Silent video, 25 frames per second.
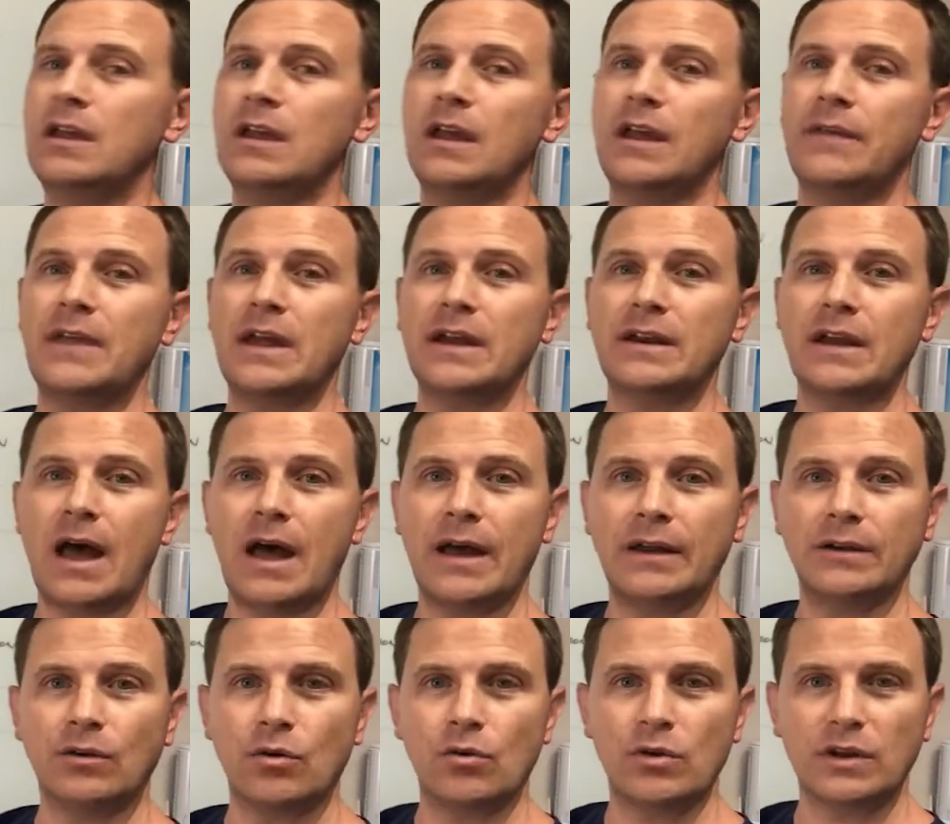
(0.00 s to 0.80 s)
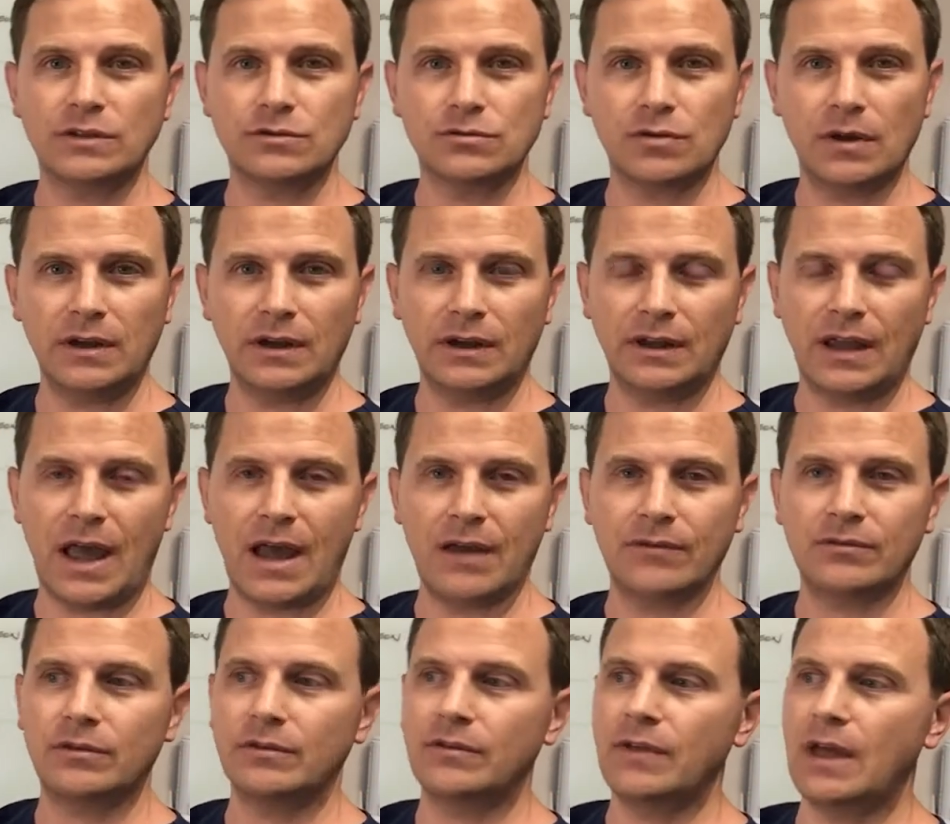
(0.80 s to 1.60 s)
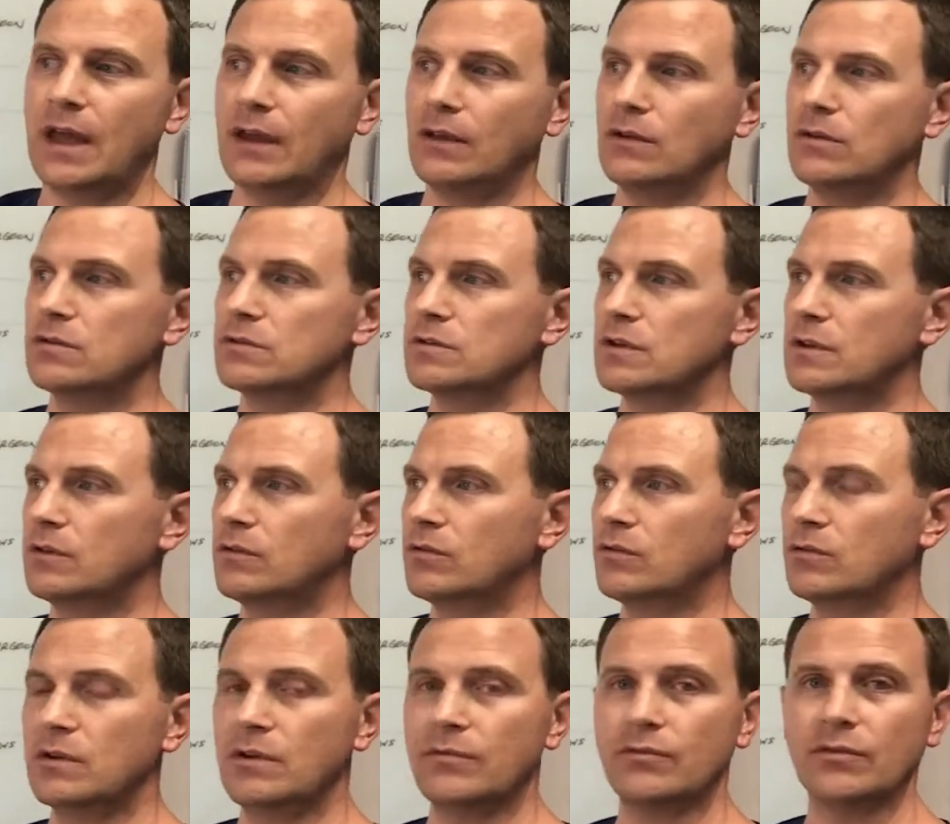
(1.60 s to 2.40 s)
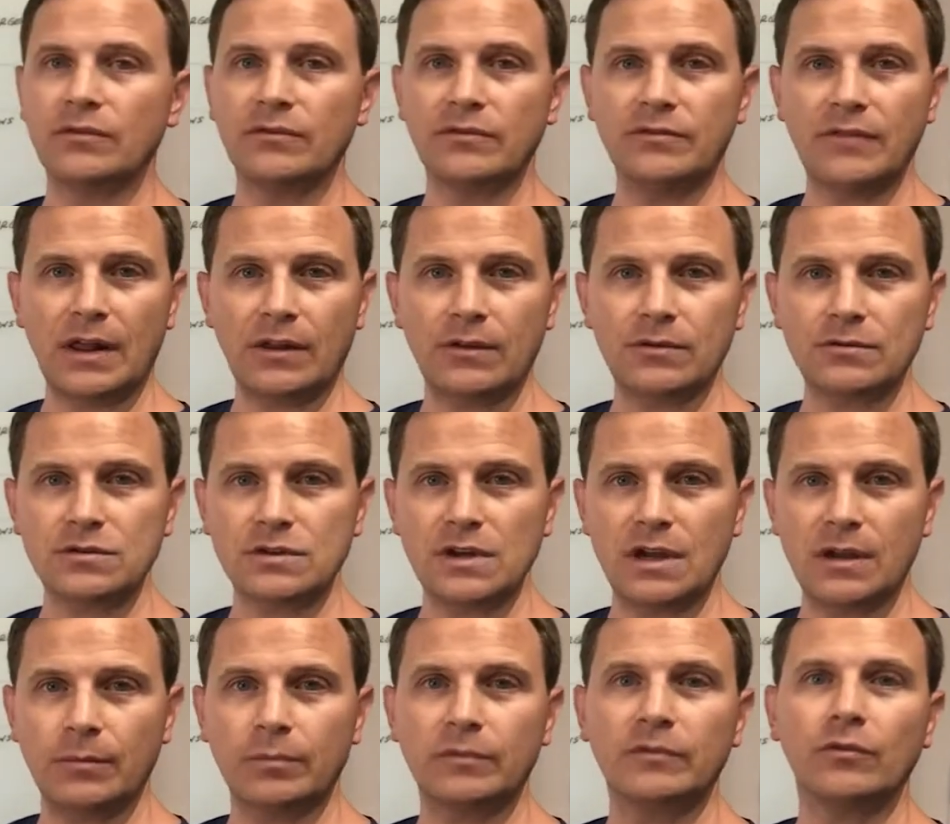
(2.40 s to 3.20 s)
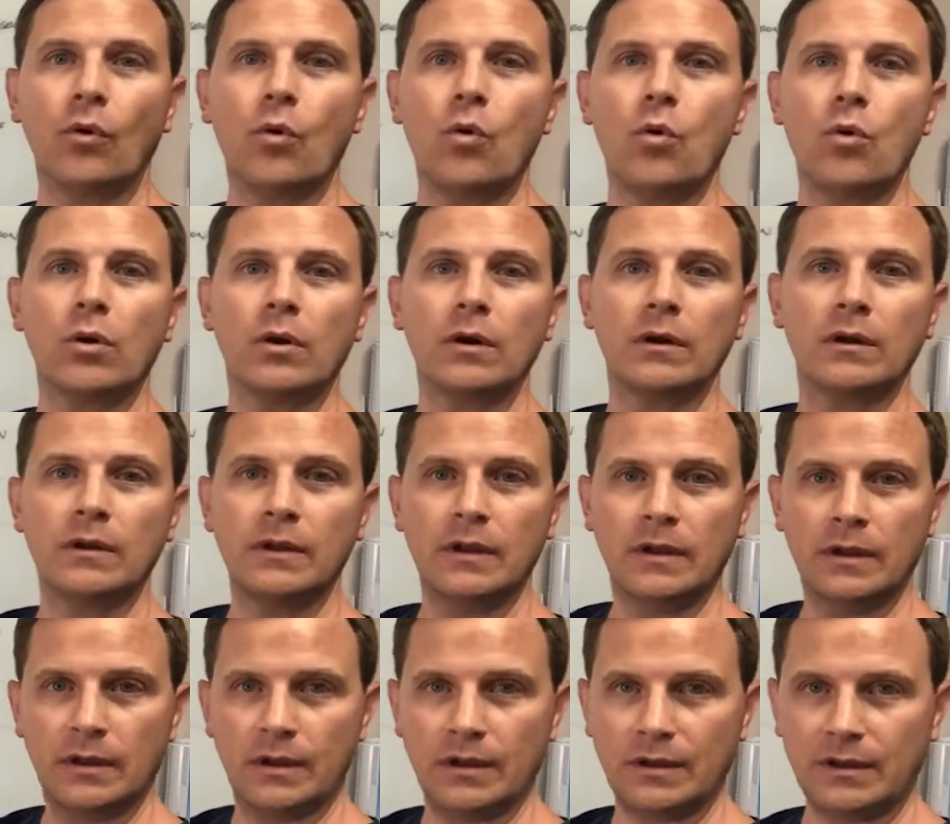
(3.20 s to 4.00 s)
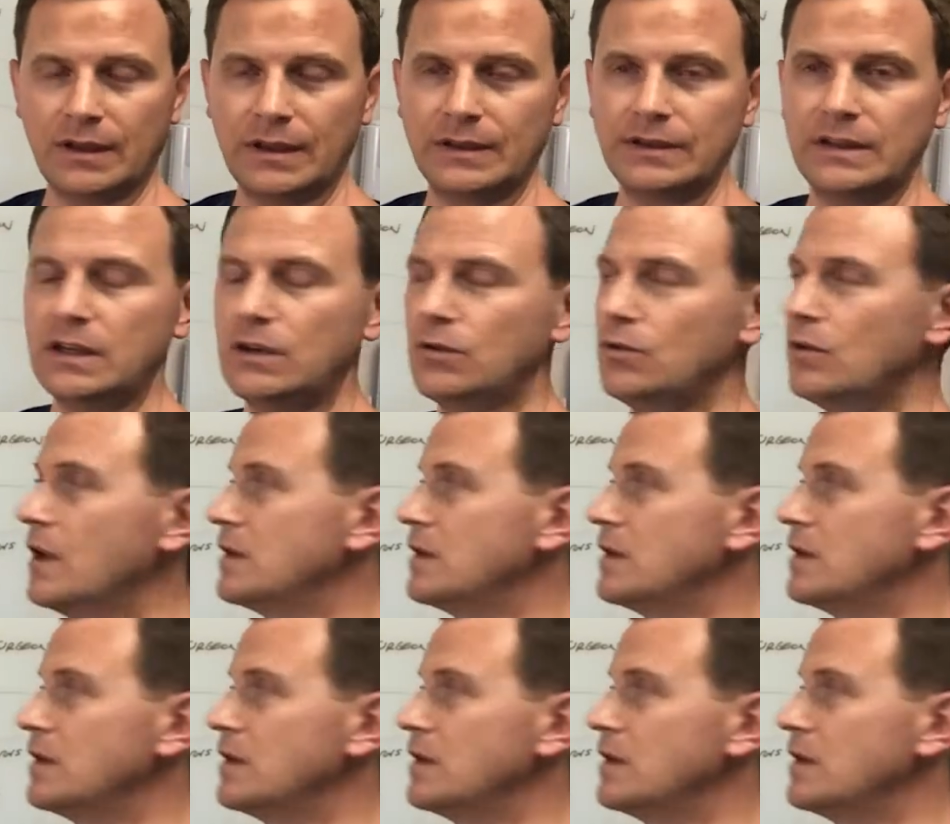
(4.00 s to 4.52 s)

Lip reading: and then ongoing training after that, usually through different fellowships or continued